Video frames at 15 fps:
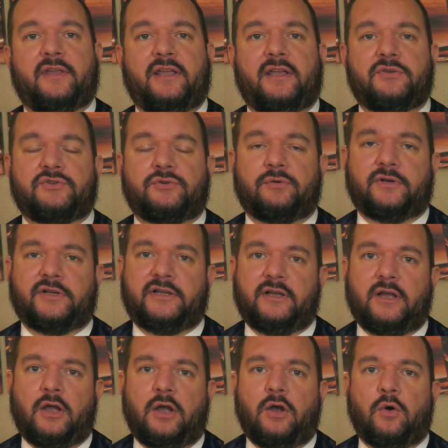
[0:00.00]

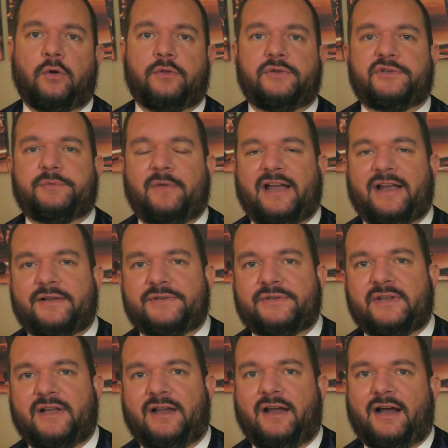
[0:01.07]
history or the specs.